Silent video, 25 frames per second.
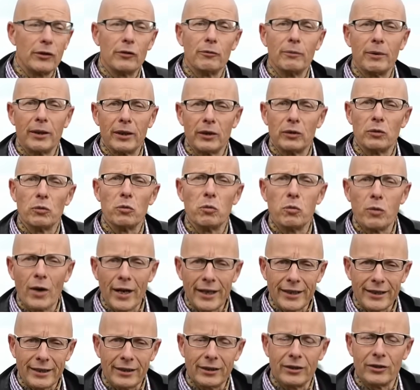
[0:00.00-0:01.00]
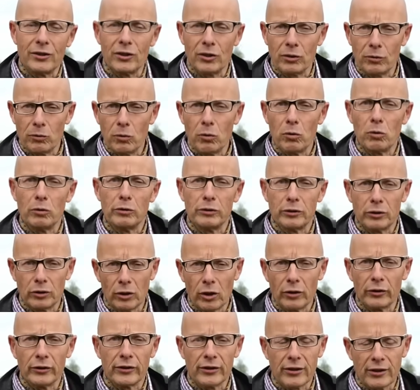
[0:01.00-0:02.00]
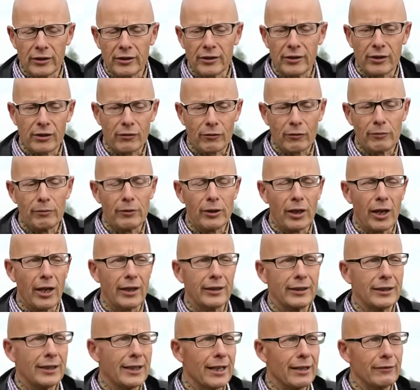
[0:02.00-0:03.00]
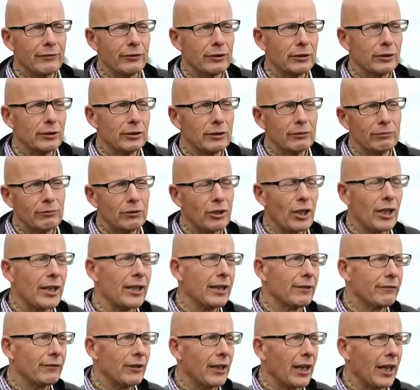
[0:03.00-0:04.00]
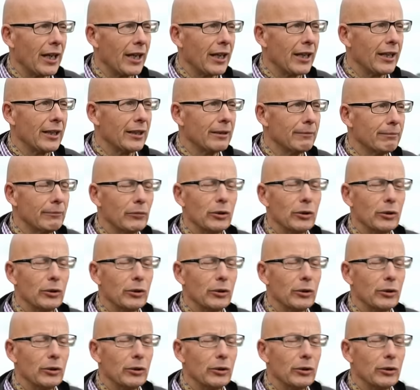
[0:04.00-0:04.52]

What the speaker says: have been awake to all the nonsense from 9/11 and JFK and